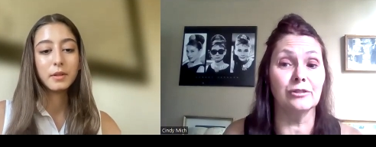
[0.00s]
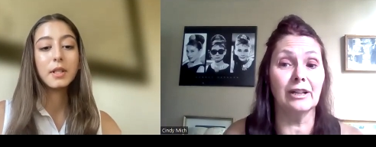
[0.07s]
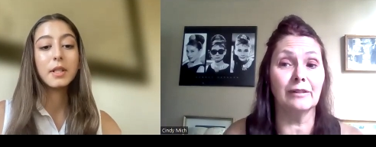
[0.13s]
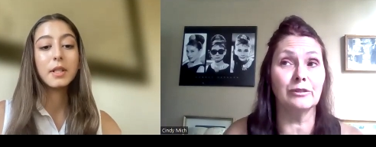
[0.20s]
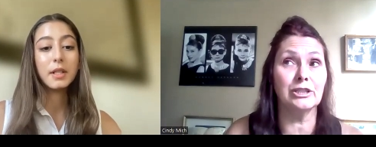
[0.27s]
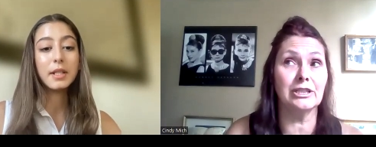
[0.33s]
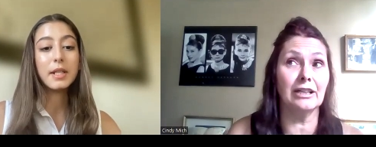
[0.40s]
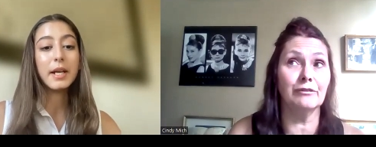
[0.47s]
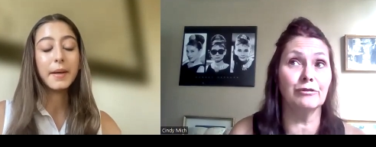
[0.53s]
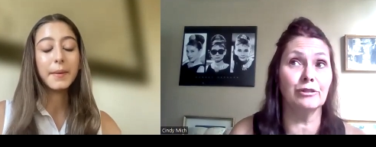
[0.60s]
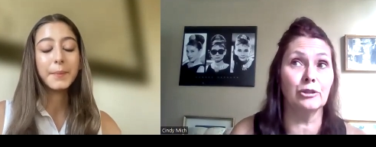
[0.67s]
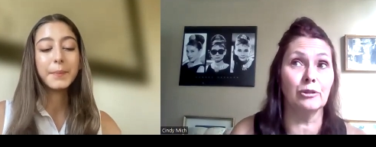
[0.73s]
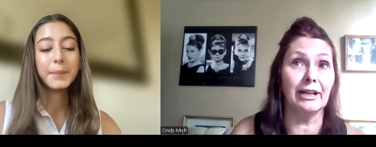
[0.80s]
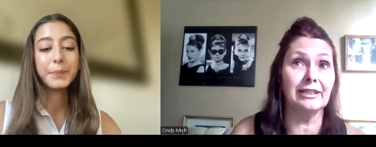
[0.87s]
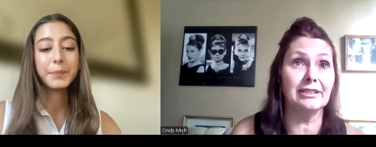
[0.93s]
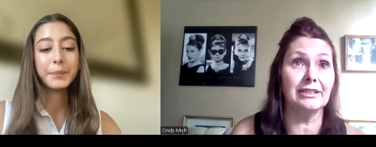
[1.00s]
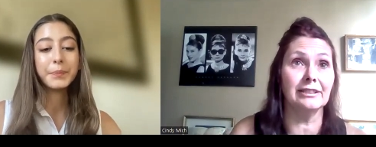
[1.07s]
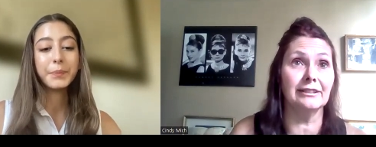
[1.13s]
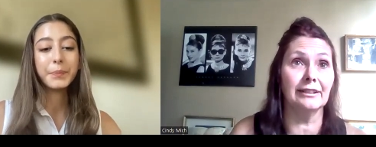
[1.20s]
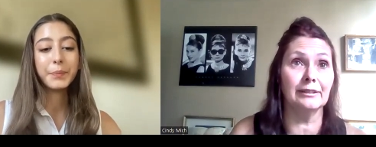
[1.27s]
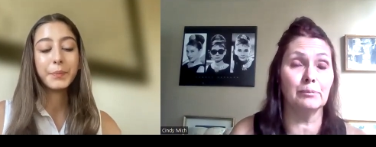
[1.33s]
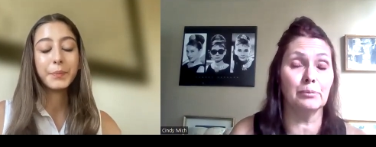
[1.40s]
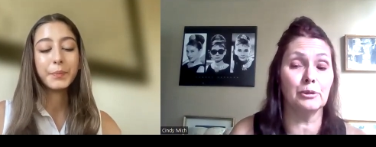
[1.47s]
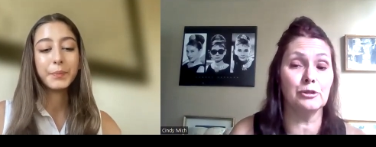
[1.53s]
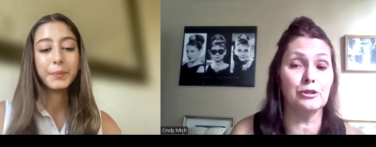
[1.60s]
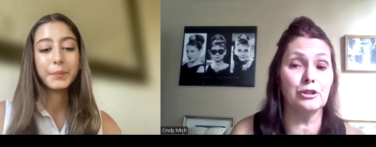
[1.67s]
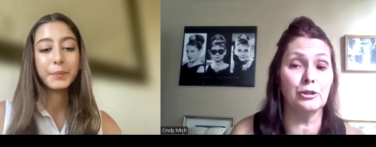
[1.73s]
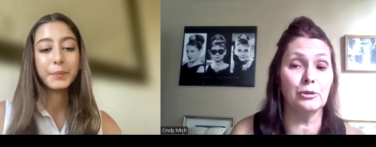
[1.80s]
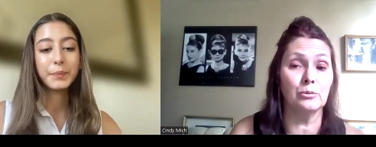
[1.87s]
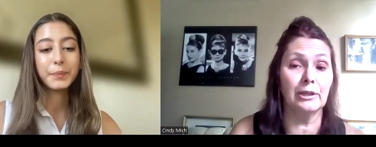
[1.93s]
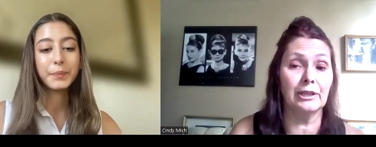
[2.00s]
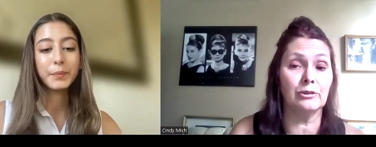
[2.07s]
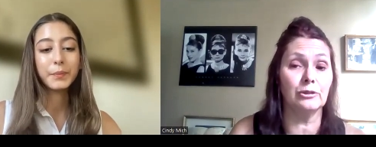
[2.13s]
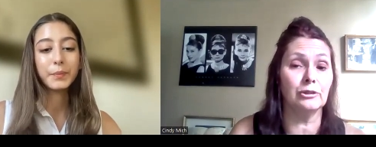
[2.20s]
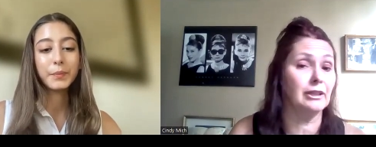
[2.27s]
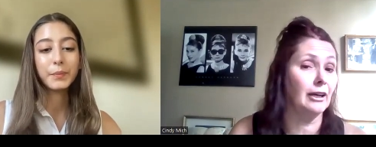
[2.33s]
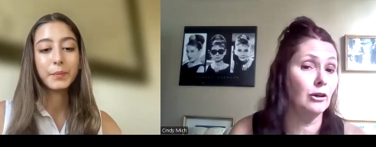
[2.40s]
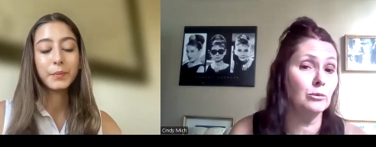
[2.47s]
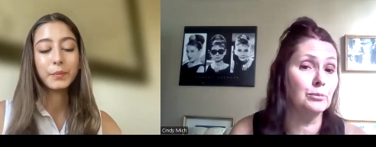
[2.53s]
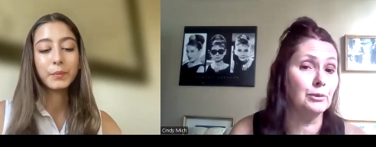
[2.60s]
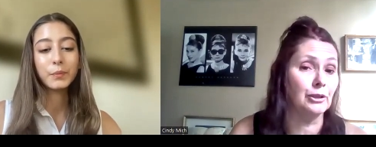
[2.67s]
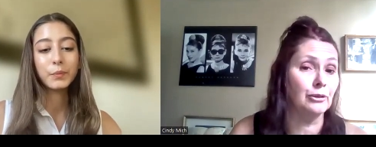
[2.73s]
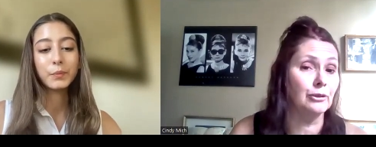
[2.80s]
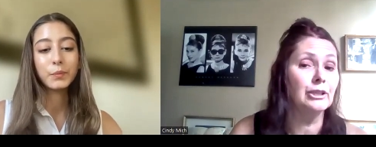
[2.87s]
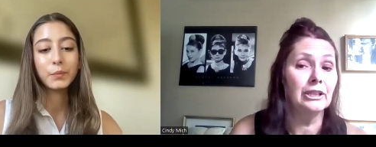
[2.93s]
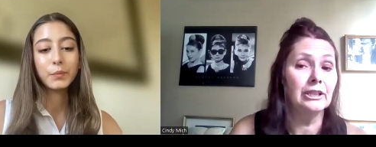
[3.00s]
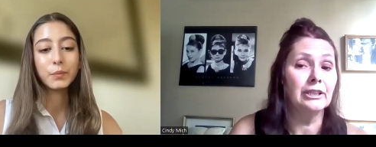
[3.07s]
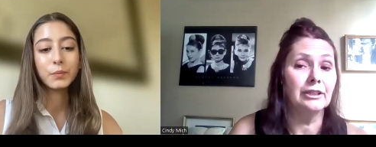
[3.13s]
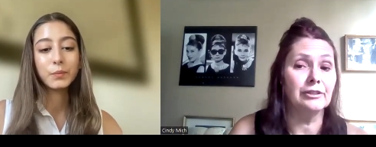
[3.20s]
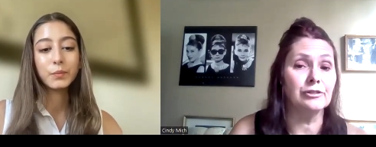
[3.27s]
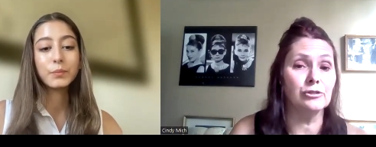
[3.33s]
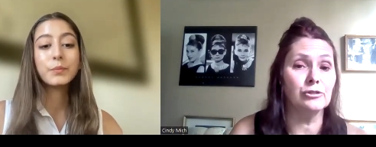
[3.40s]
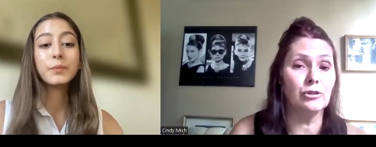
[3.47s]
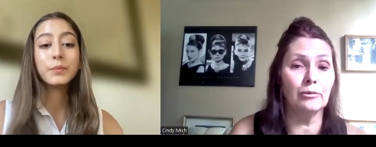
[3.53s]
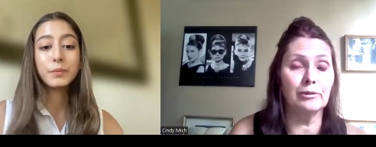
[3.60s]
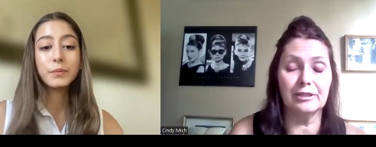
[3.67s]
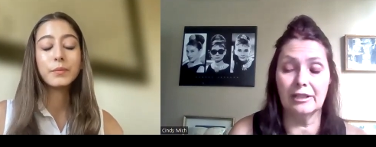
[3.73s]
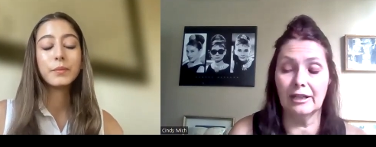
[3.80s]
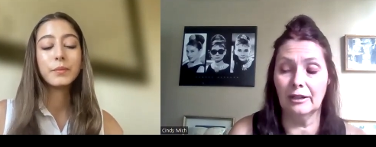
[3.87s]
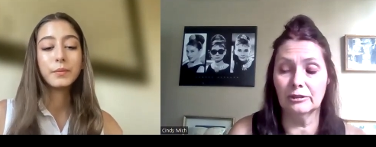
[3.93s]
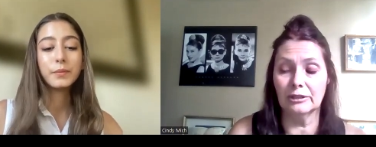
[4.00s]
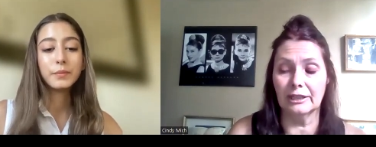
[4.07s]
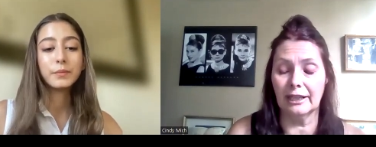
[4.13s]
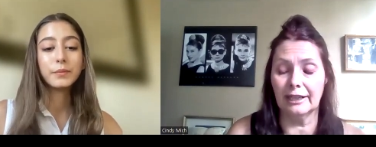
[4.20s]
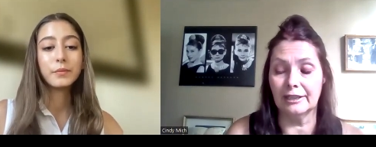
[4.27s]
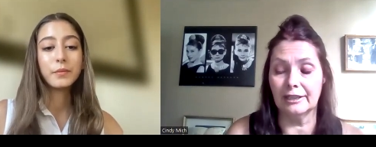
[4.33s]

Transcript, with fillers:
Speaker 1: So never yeah. take for granted that the person you're with couldn't help you because there's mm-hmm. always an outlet.